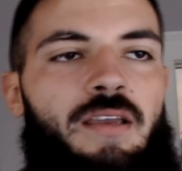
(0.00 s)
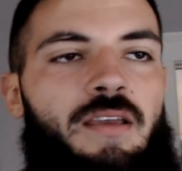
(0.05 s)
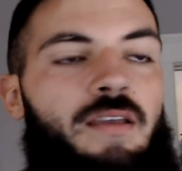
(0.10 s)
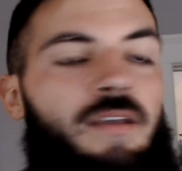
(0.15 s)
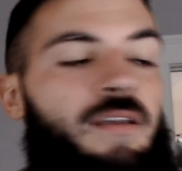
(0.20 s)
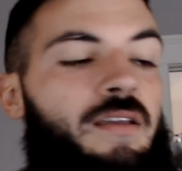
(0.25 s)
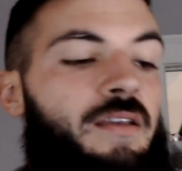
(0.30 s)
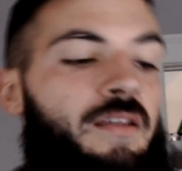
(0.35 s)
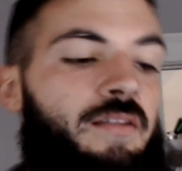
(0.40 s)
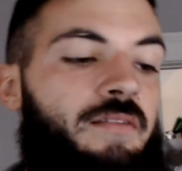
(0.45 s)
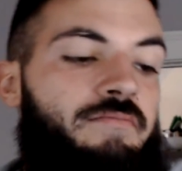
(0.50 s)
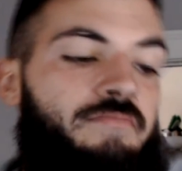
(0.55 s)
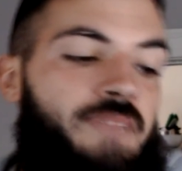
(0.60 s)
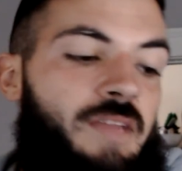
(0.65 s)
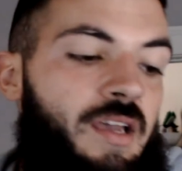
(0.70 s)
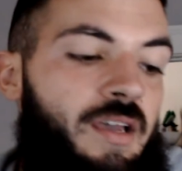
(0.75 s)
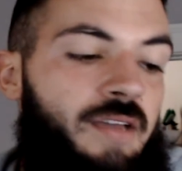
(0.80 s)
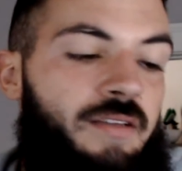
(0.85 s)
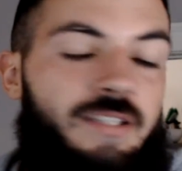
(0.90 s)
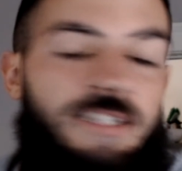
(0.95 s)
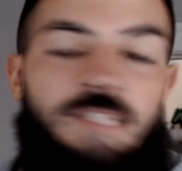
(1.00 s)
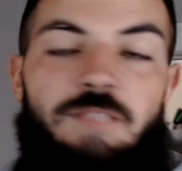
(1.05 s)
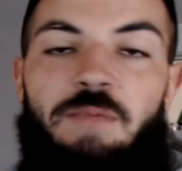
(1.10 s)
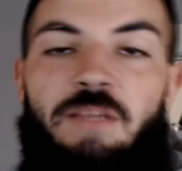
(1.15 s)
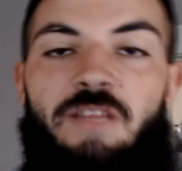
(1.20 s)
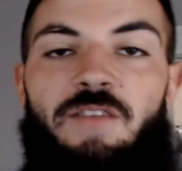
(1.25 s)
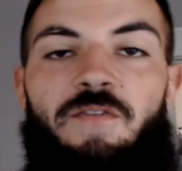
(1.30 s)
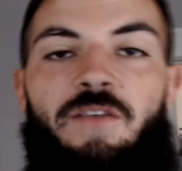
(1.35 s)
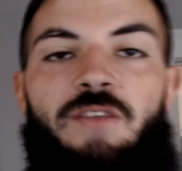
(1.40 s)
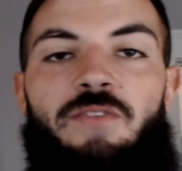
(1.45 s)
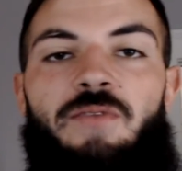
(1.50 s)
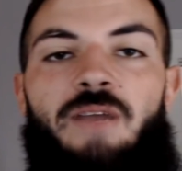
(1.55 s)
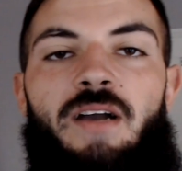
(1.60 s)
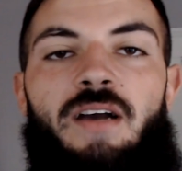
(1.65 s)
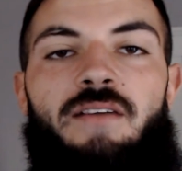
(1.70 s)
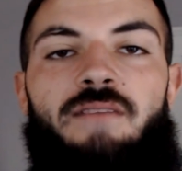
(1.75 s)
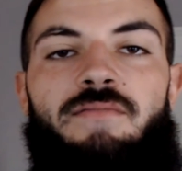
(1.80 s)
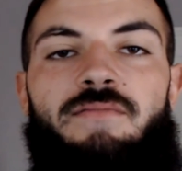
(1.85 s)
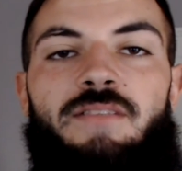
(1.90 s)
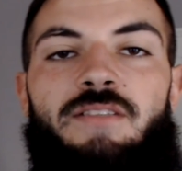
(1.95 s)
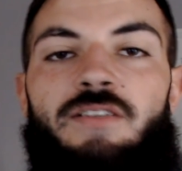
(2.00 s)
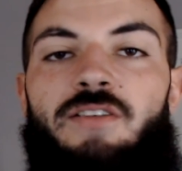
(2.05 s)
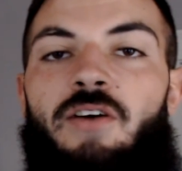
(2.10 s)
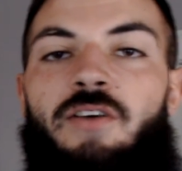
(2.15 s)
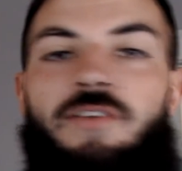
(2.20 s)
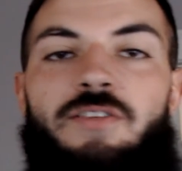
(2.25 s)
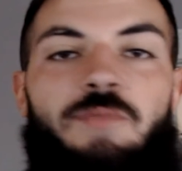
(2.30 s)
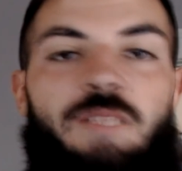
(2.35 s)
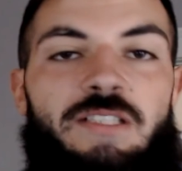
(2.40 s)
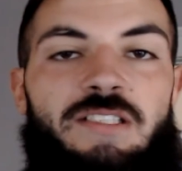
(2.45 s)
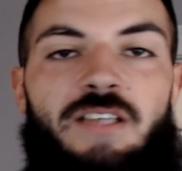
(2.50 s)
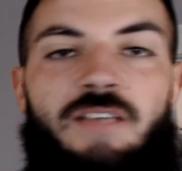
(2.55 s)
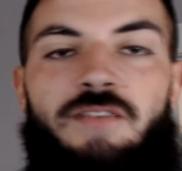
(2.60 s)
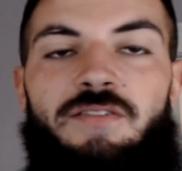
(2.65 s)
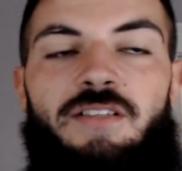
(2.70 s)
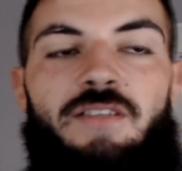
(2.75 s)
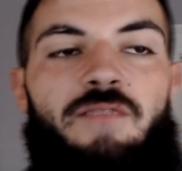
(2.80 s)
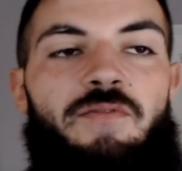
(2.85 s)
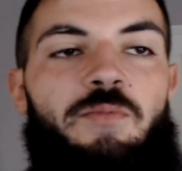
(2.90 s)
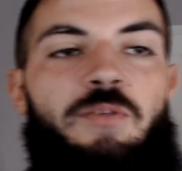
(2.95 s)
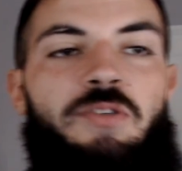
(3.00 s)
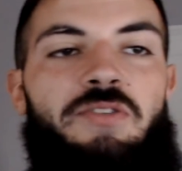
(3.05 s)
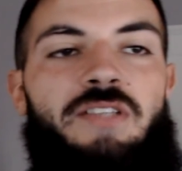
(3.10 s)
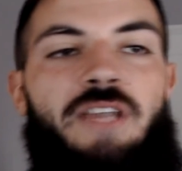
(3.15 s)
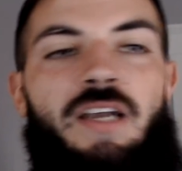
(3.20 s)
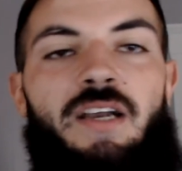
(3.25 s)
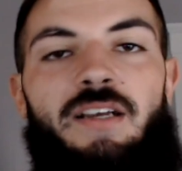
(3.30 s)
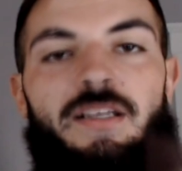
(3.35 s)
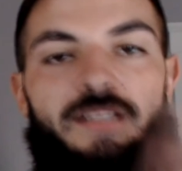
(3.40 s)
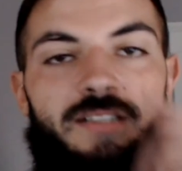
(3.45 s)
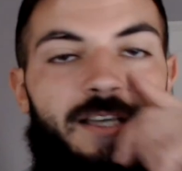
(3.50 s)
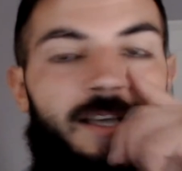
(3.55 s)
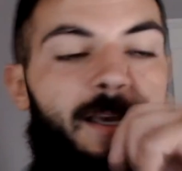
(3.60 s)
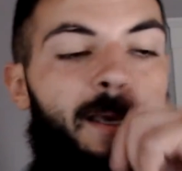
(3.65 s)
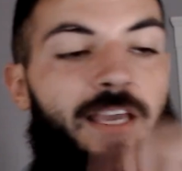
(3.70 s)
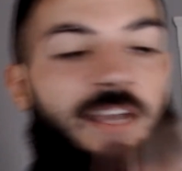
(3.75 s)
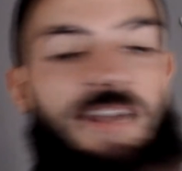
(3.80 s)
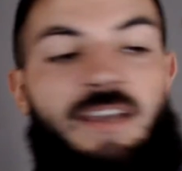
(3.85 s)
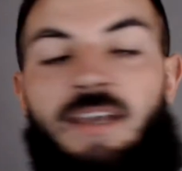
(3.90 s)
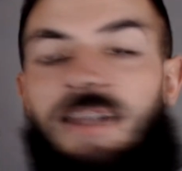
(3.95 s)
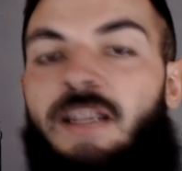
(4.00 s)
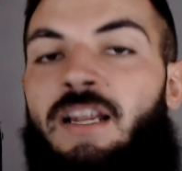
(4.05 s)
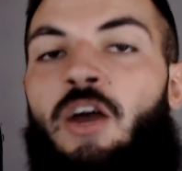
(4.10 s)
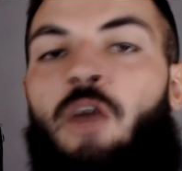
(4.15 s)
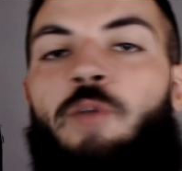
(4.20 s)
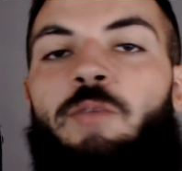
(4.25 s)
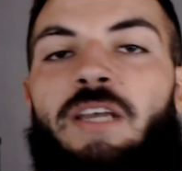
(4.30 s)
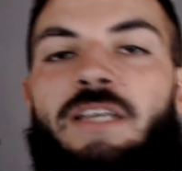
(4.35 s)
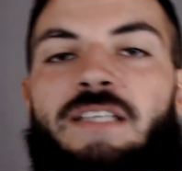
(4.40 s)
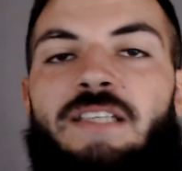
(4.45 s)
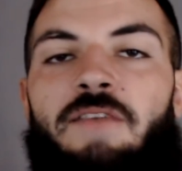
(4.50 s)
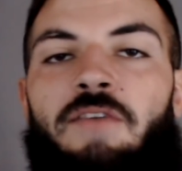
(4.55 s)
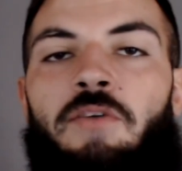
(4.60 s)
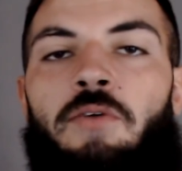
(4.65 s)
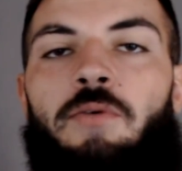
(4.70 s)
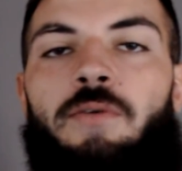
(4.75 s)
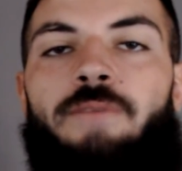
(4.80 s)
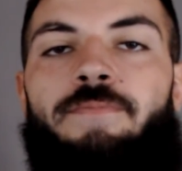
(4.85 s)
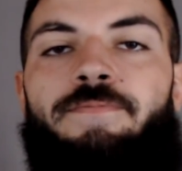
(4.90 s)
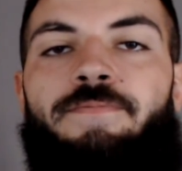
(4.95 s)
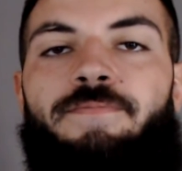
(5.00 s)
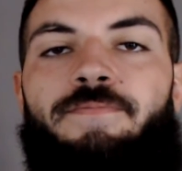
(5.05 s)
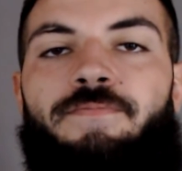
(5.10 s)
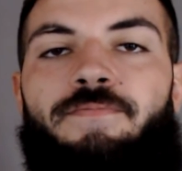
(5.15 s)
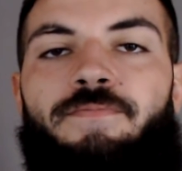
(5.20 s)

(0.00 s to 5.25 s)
And hey, this has been the fifth round. As always, myself, Stephen Moustaris, and I hope you guys have a good one.